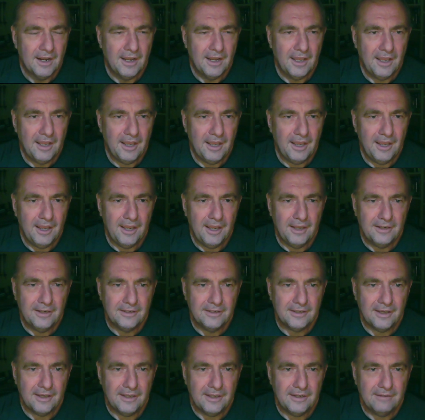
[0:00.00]
And
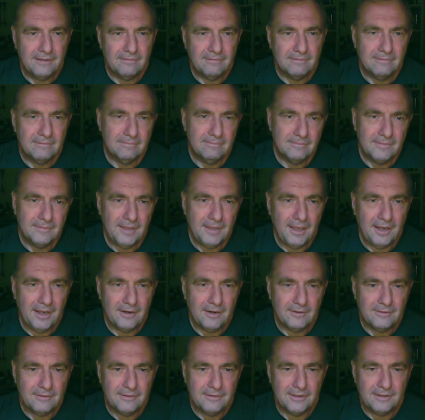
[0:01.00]
I,
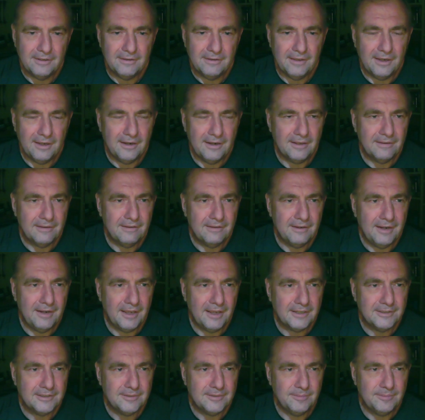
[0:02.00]
did that at the
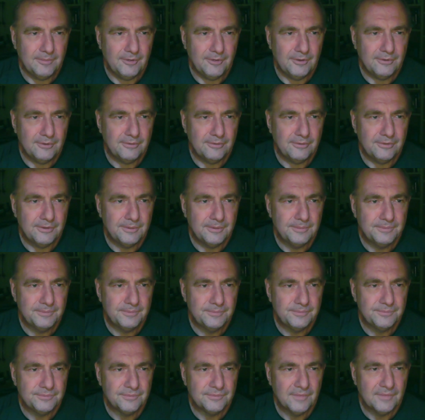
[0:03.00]
next move.
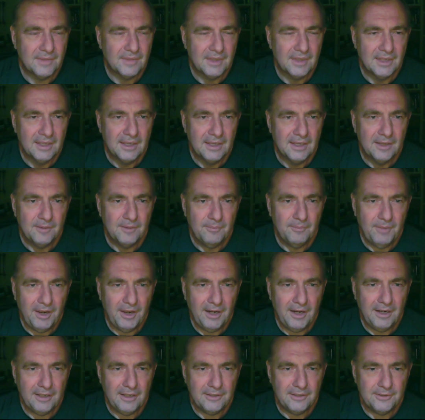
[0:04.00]

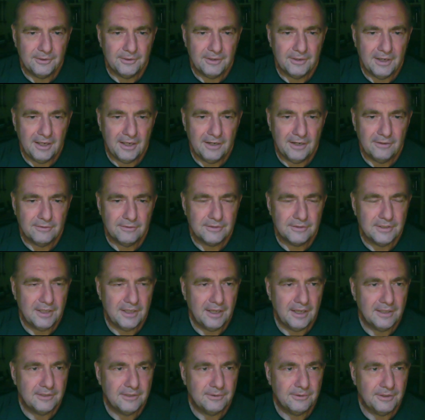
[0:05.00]
Mainly to kind of
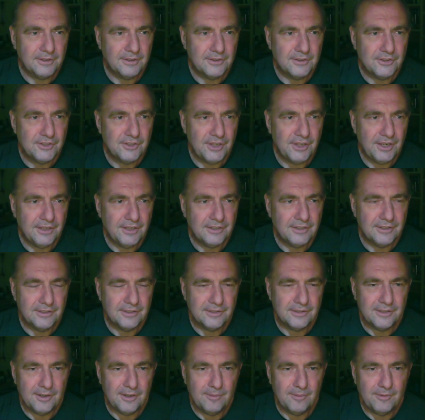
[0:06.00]
start to exchanging
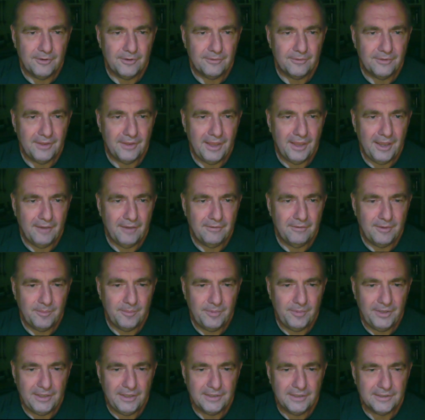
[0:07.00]
some of the heavy
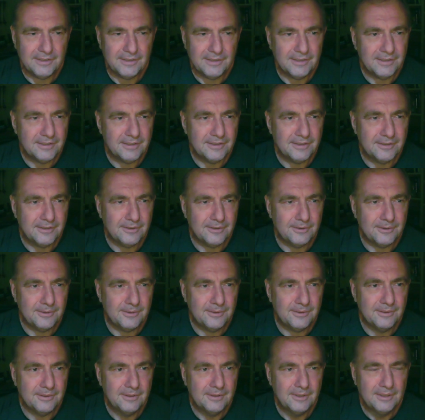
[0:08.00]
pieces to
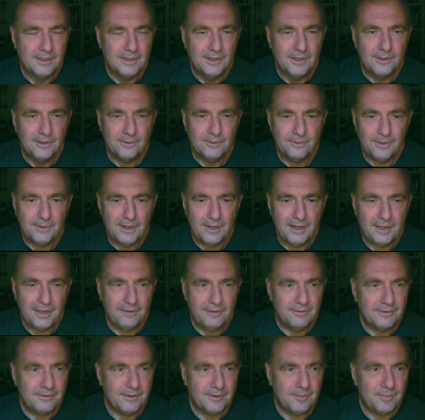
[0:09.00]
relieve
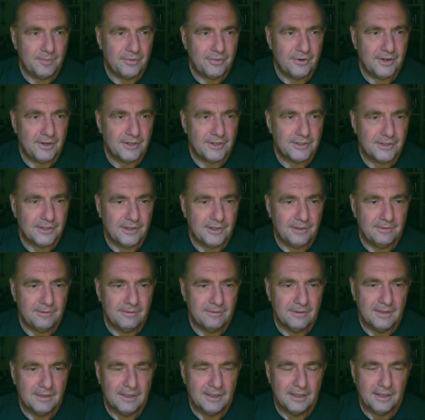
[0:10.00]
the pressure
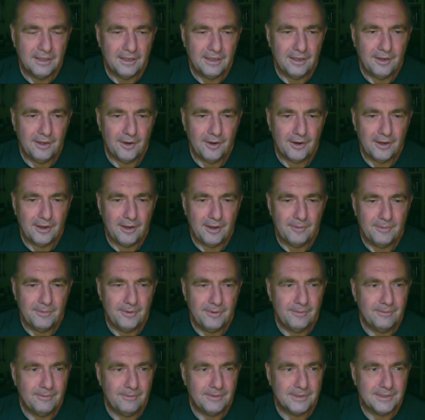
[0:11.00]
here
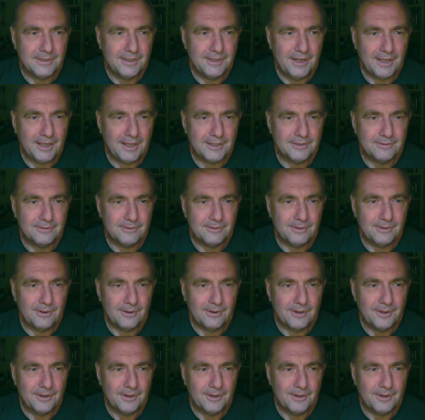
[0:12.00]
coming with the next rook.